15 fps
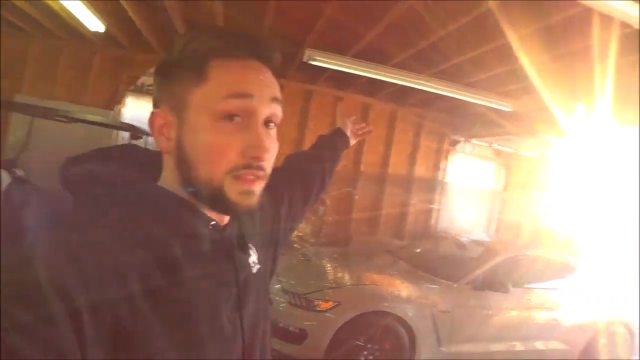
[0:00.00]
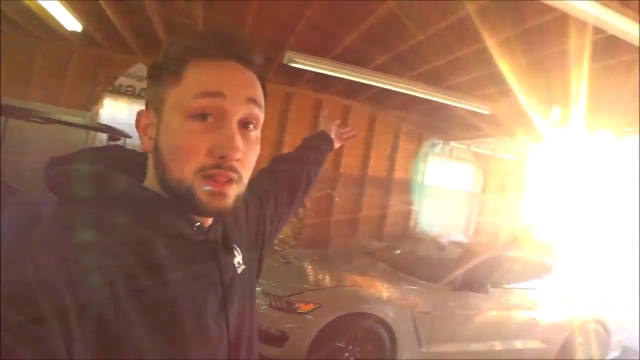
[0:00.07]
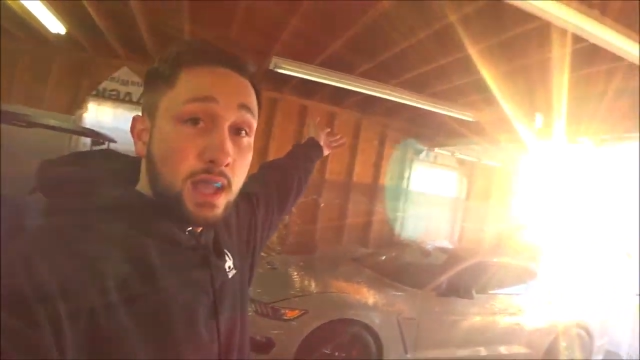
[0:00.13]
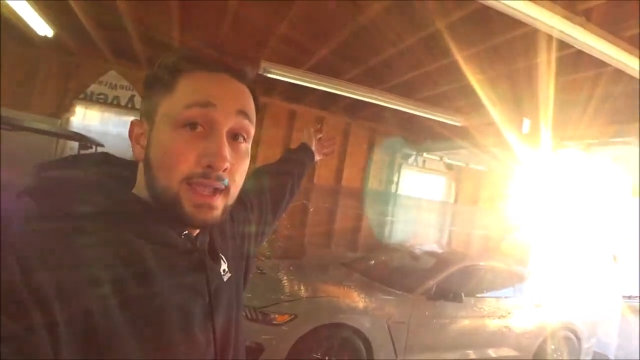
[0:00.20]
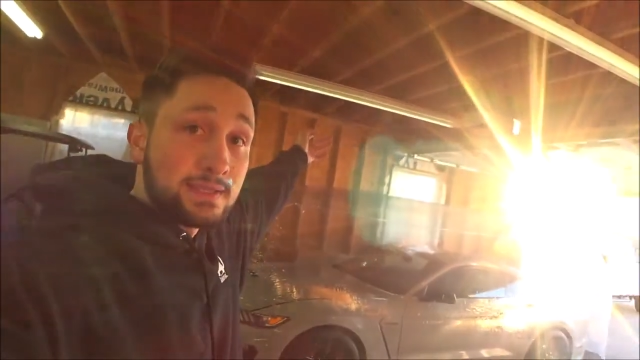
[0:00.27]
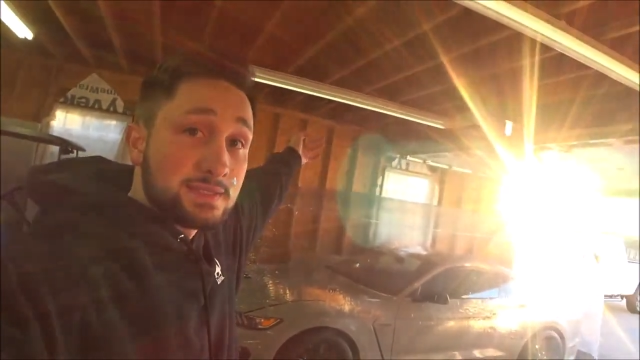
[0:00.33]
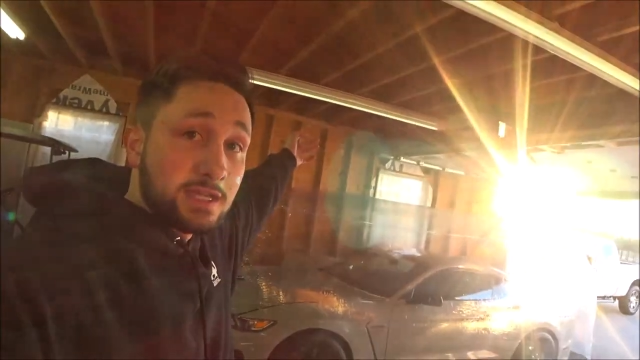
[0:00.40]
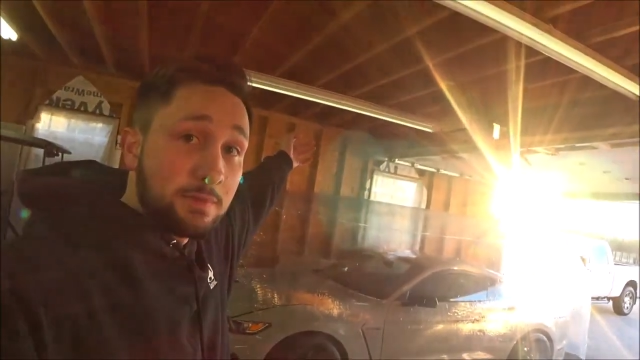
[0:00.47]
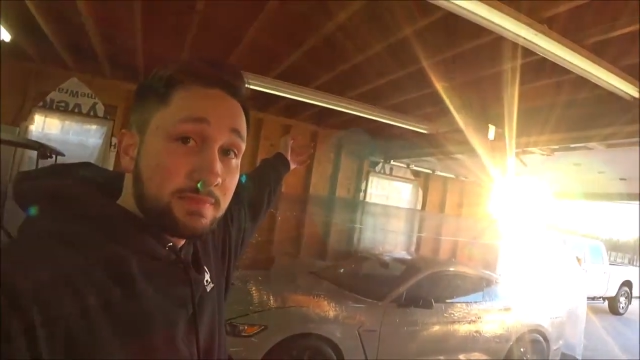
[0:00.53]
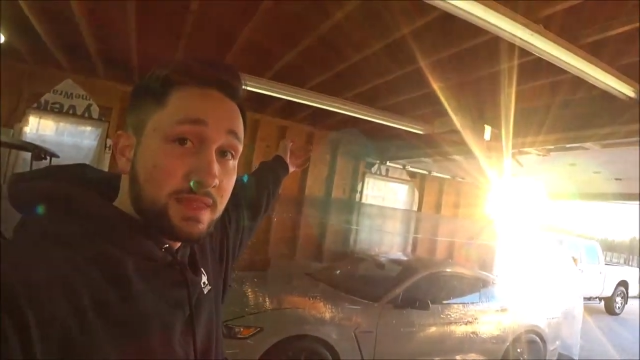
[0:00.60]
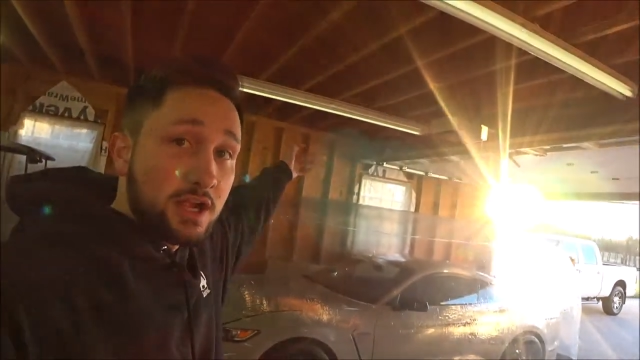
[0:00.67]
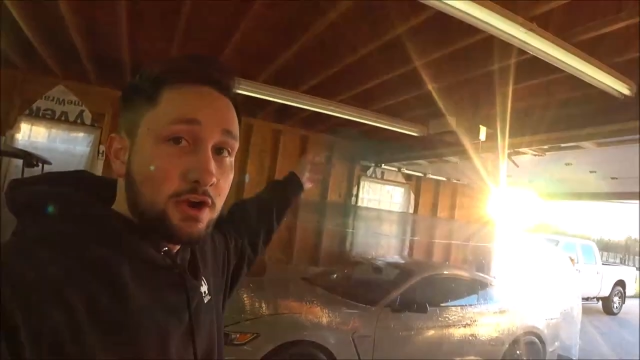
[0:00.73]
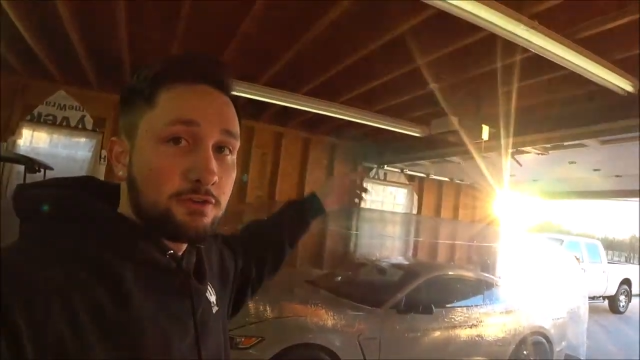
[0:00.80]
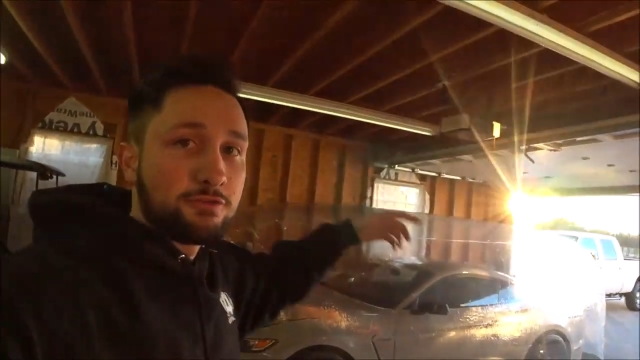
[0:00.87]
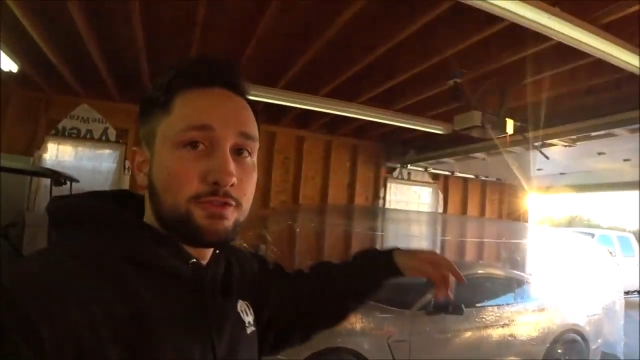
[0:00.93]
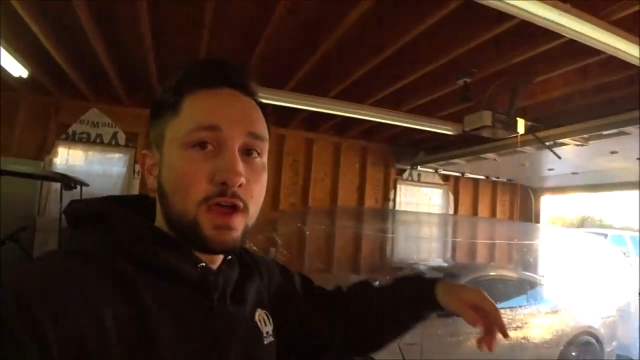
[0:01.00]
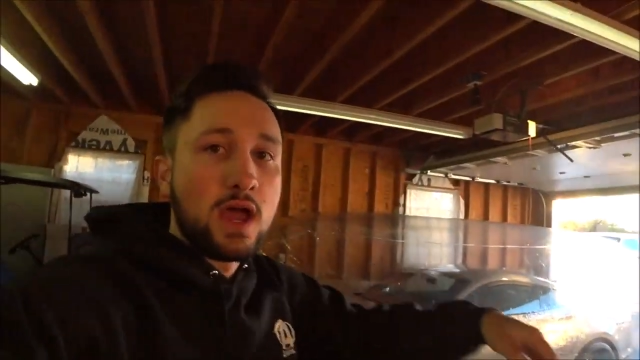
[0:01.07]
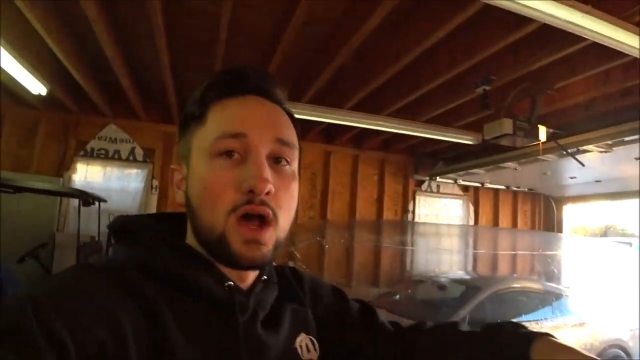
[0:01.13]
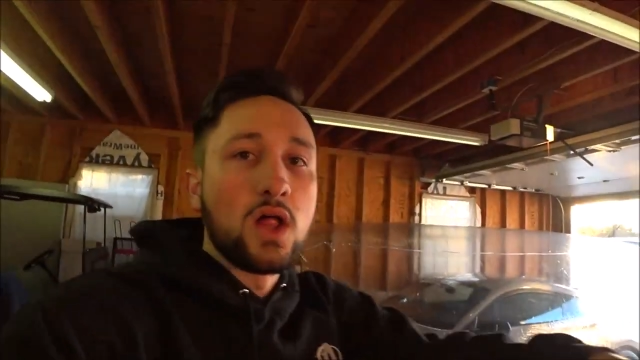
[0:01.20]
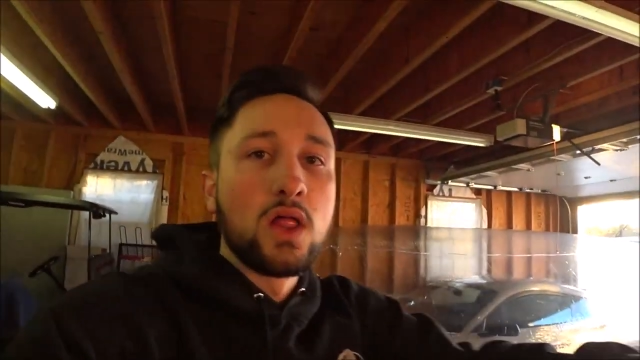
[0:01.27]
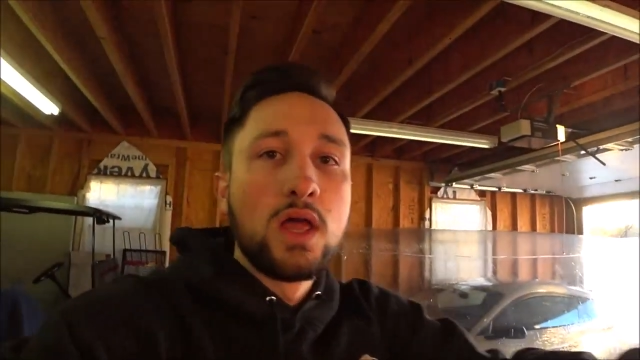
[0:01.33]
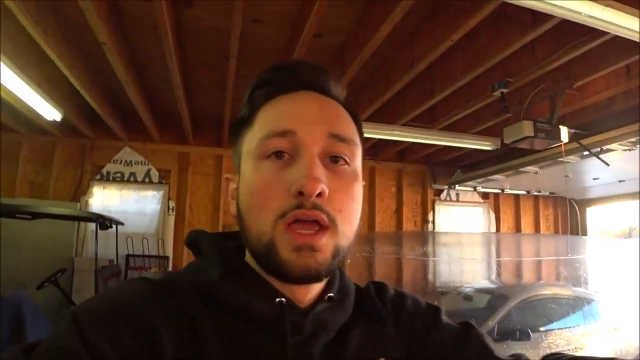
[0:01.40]
lights up there
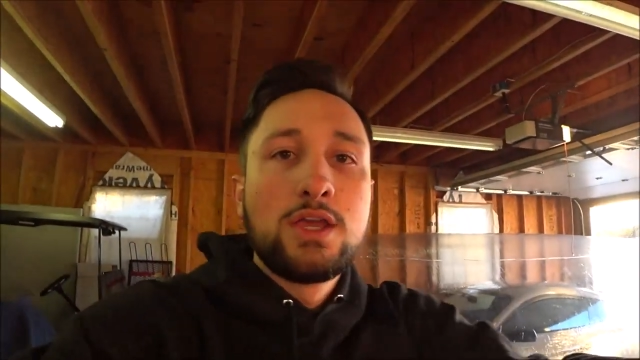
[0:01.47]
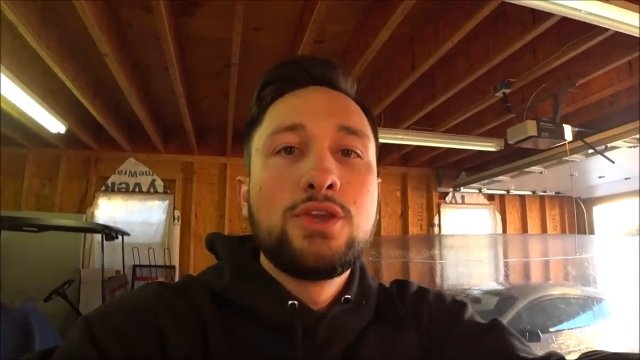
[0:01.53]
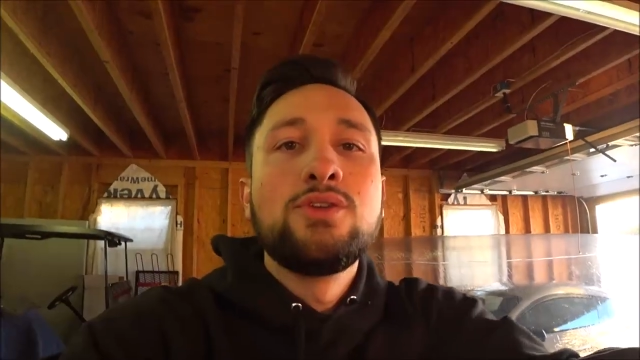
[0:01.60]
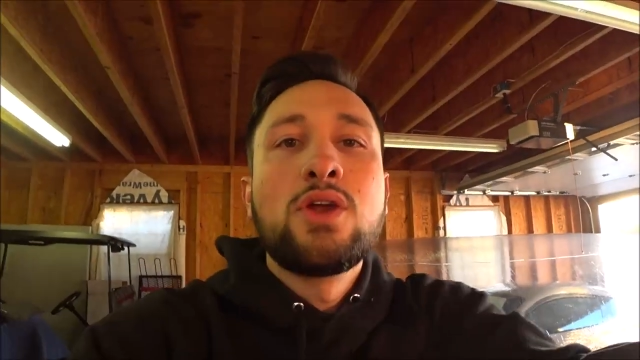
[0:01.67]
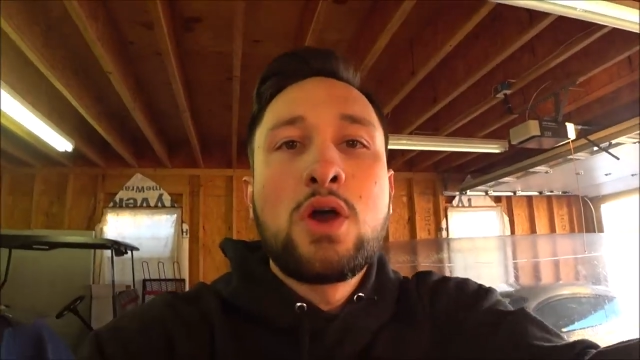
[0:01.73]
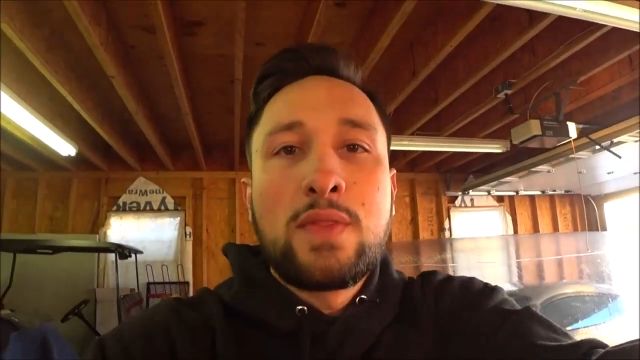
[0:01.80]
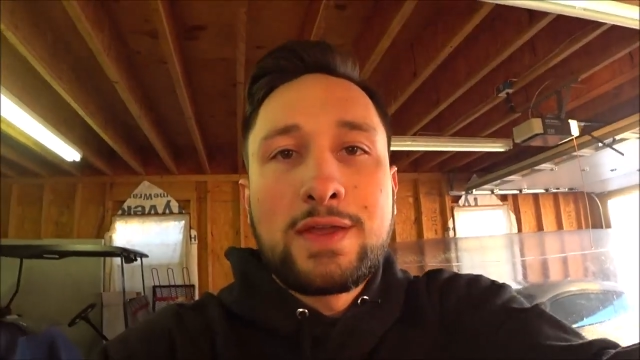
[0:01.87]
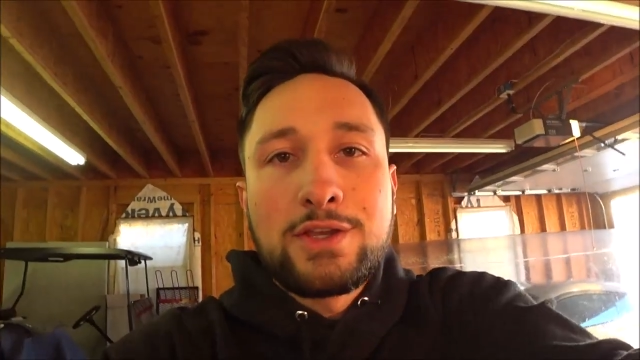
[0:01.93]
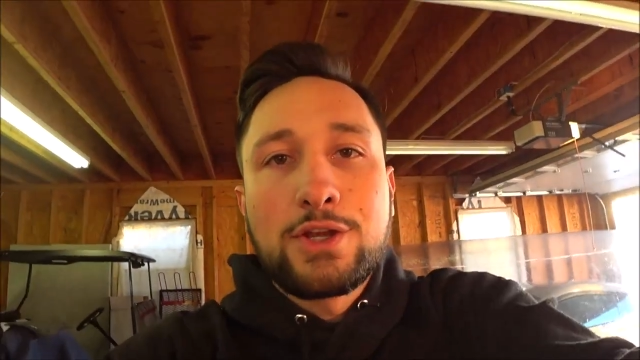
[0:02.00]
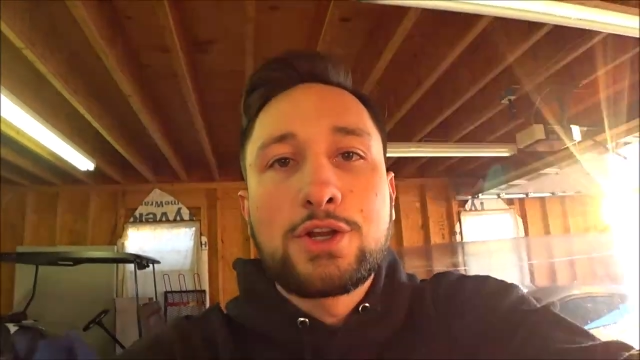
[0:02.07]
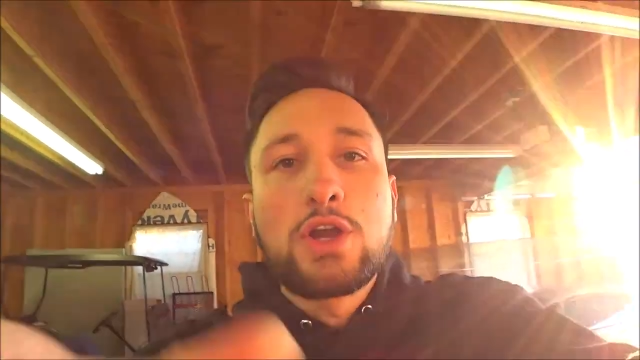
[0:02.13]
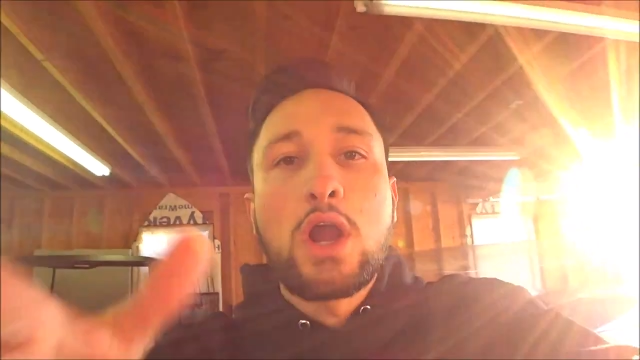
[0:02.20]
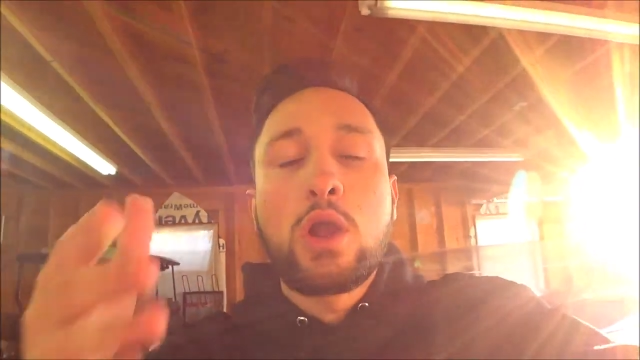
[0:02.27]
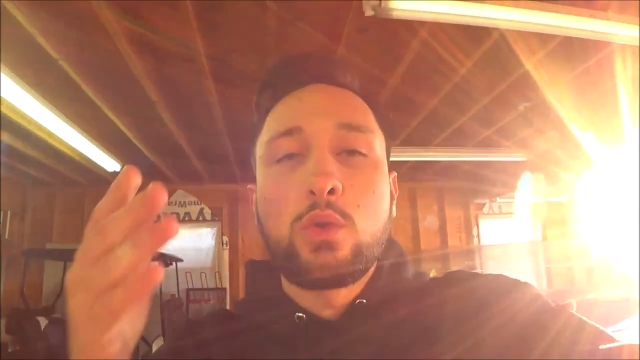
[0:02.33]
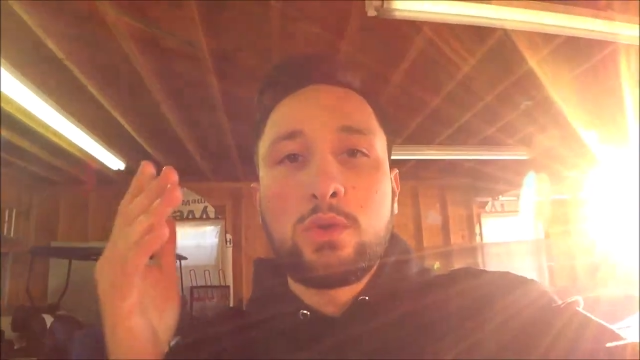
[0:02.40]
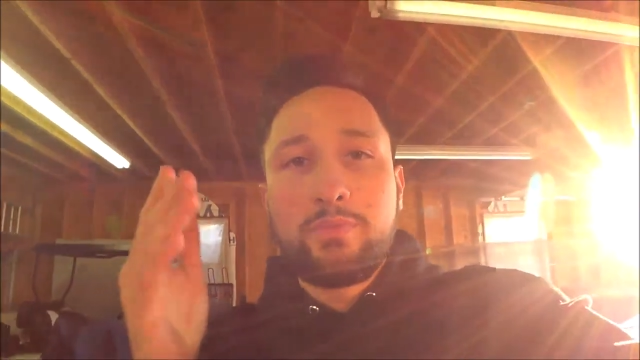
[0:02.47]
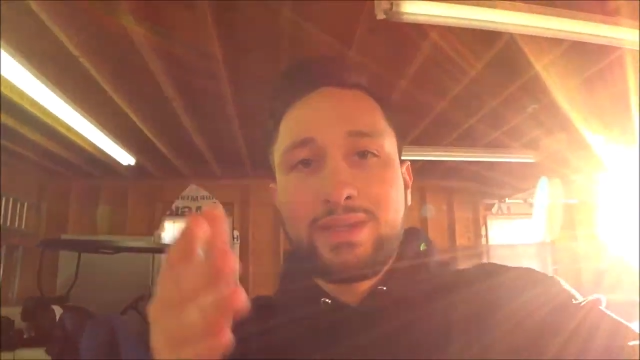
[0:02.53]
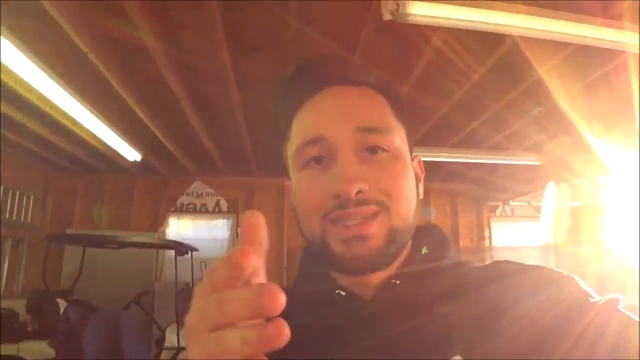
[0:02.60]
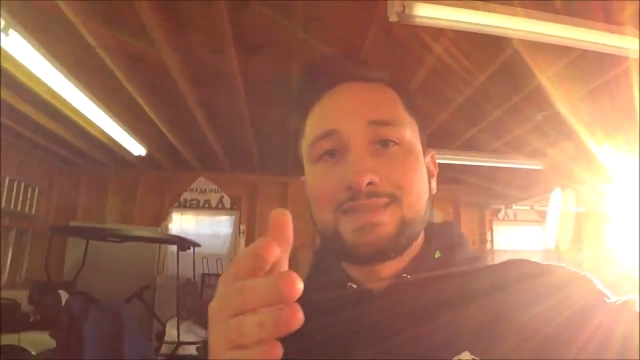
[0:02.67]
fell, you know that your car would be